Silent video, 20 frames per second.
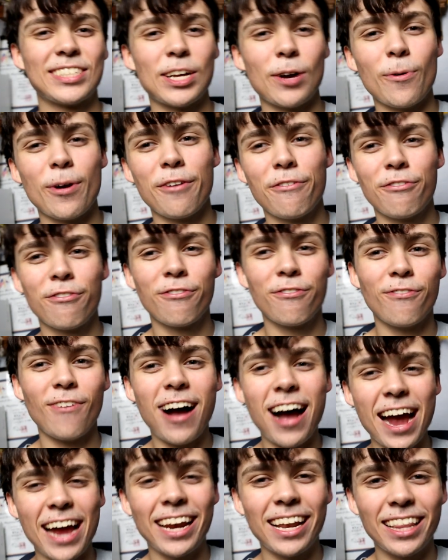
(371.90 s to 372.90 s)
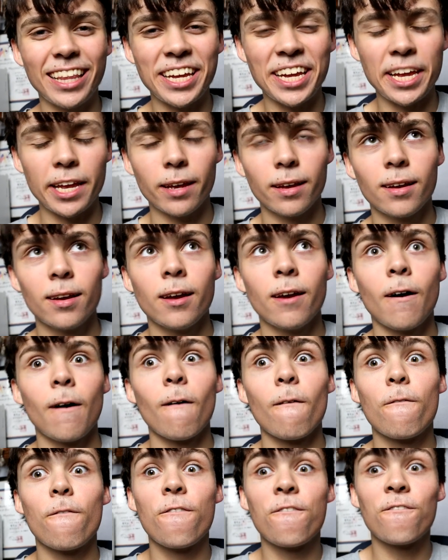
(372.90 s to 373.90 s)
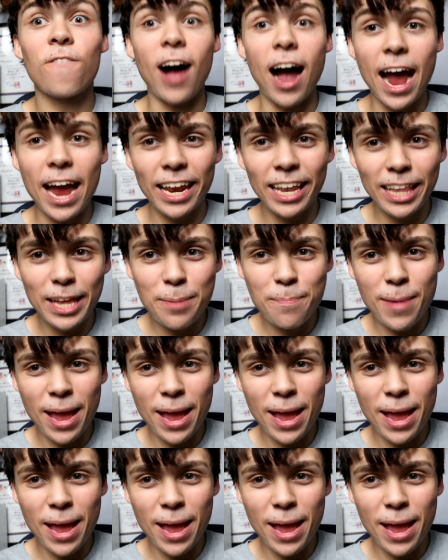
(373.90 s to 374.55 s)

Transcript: so we finally finally